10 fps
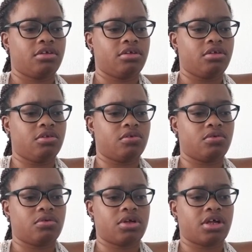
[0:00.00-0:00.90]
you know,
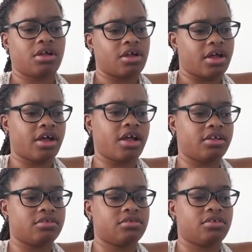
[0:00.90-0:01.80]
I,
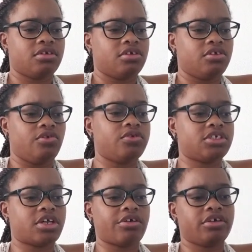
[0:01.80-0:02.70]
you just
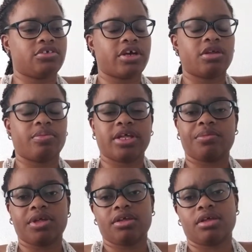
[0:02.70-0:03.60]
out here trying to play
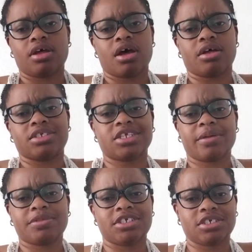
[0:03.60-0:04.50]
me. I ought to slap
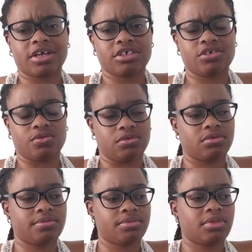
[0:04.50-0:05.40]
the shit out you.
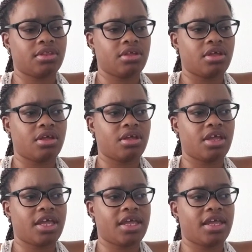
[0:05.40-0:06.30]

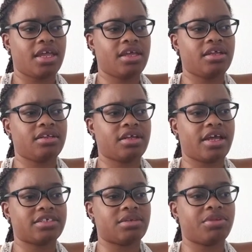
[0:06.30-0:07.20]
And
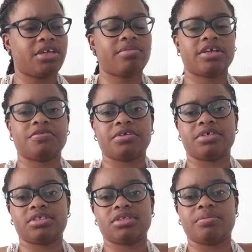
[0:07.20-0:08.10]
as I'm getting my daughter
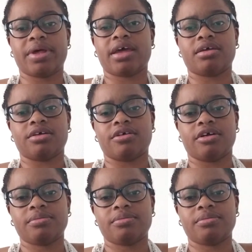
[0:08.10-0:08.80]
into the back of the car,